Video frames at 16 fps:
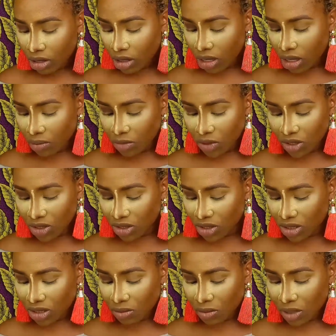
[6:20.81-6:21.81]
Okay, I'm
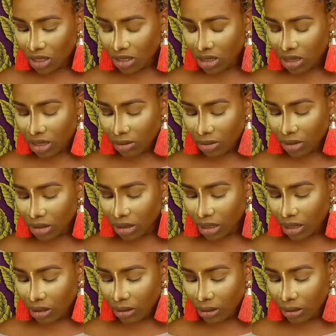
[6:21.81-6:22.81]
just mixing them
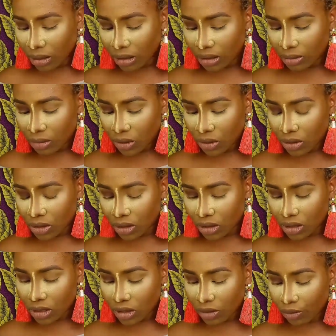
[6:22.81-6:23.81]
together, and I'm
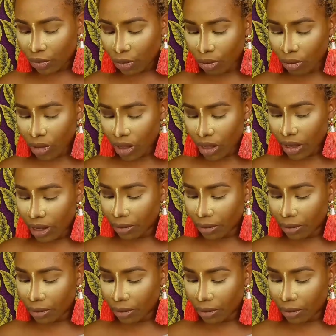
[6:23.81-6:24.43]
using this from